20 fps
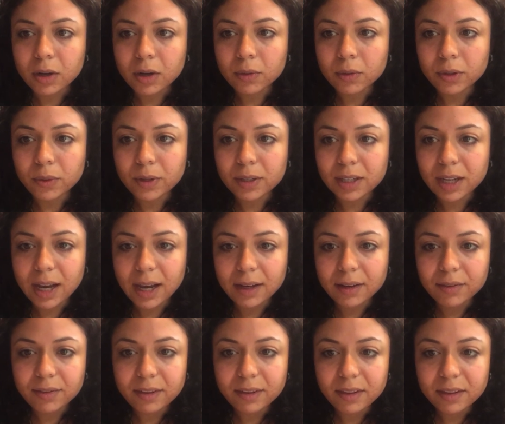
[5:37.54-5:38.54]
you can kind
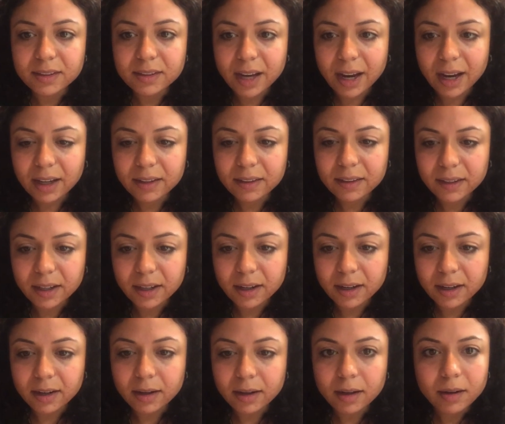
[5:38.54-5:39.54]
of see the decks
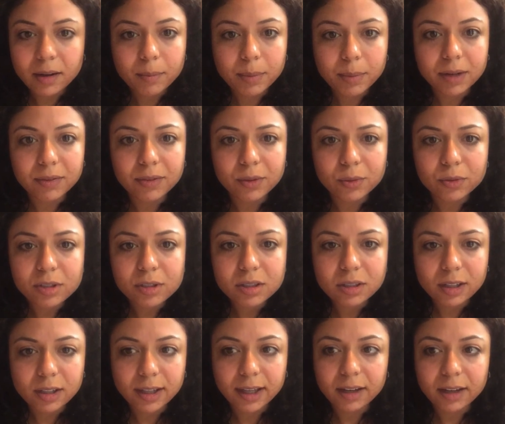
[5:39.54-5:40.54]
here, but if you just
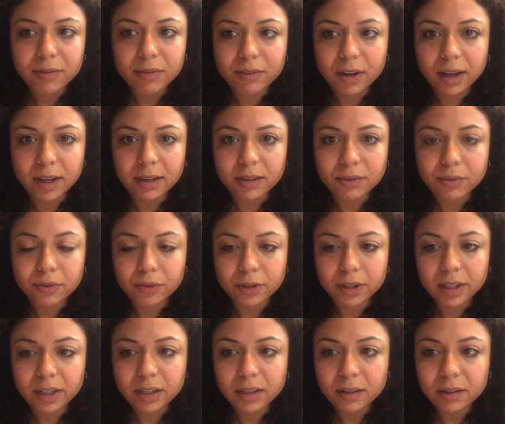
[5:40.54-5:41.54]
click Find
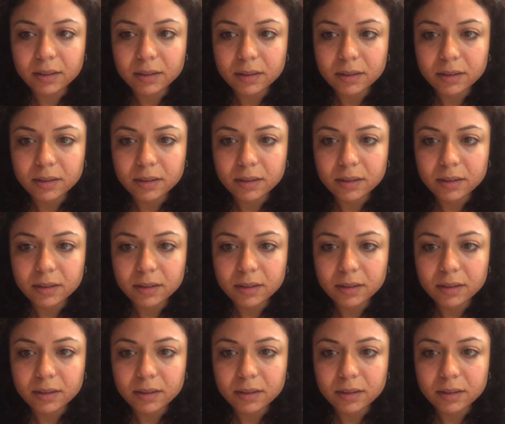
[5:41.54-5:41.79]
Free,